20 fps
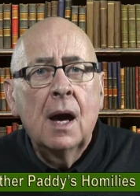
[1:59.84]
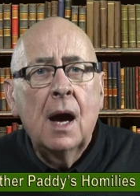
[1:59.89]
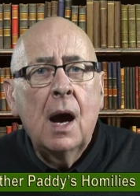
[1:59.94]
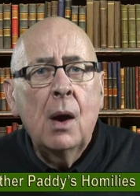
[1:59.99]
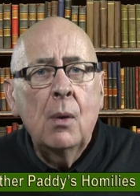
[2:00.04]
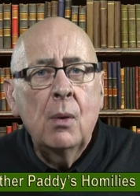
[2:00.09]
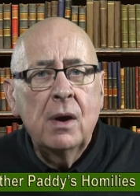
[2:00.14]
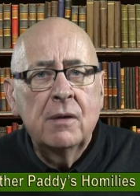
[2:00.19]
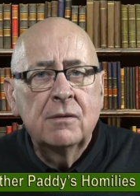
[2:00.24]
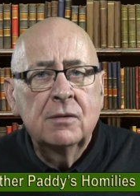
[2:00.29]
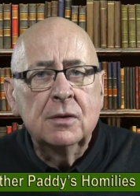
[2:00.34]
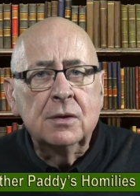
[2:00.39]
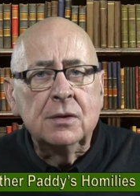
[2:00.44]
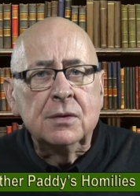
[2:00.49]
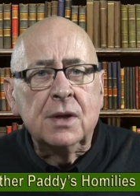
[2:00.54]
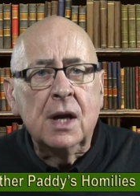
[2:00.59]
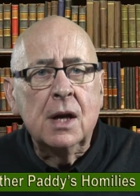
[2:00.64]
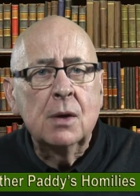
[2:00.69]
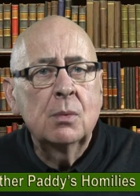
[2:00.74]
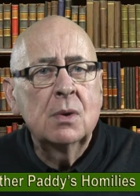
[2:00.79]
however,
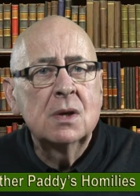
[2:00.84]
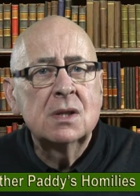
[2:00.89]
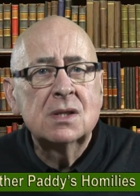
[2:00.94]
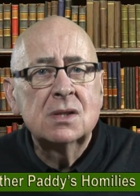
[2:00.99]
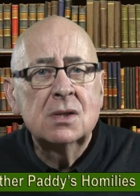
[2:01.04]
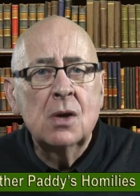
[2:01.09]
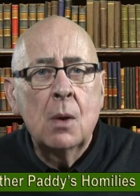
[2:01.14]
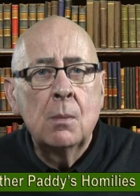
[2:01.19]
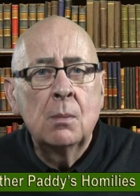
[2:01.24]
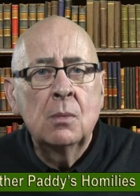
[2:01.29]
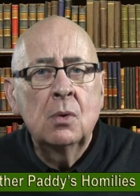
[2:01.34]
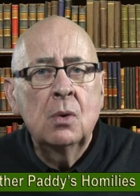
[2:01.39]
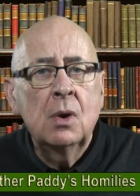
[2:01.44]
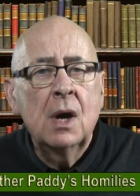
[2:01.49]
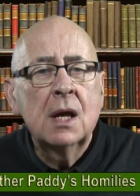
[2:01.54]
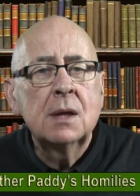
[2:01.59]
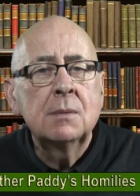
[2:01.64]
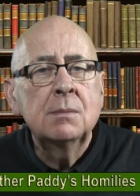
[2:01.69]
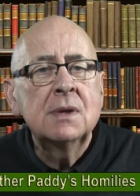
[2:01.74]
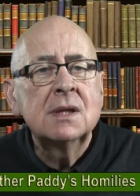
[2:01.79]
there were some who
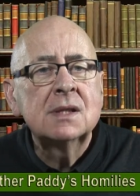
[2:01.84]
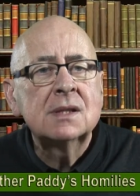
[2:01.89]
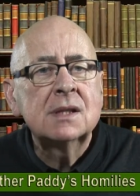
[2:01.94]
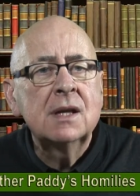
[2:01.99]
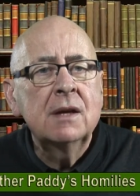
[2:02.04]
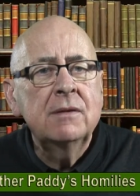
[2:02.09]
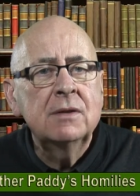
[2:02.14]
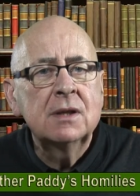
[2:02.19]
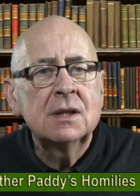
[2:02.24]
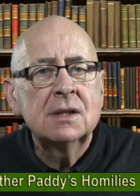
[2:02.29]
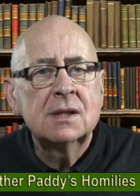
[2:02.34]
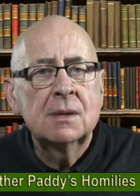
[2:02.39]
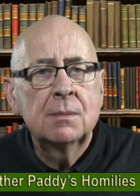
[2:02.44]
had misgivings